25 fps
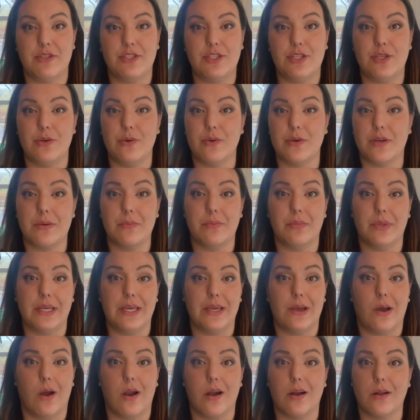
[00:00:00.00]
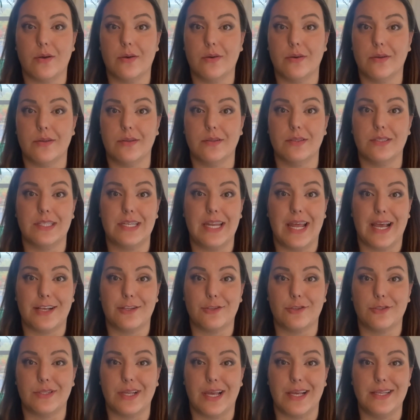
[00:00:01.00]
to complete articles and
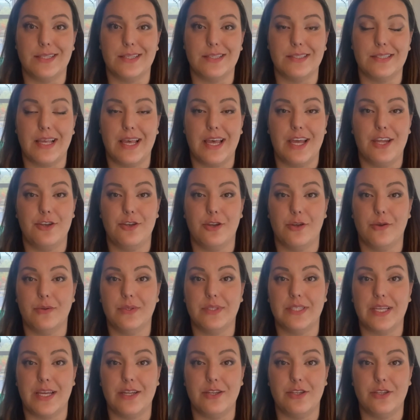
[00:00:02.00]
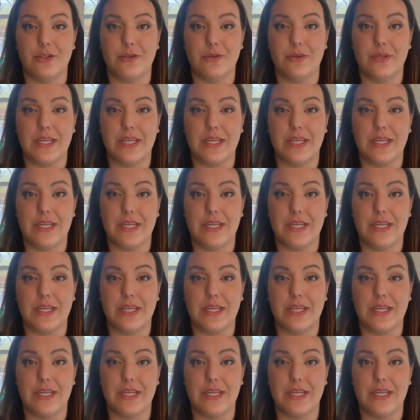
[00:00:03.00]
exercises that had no set due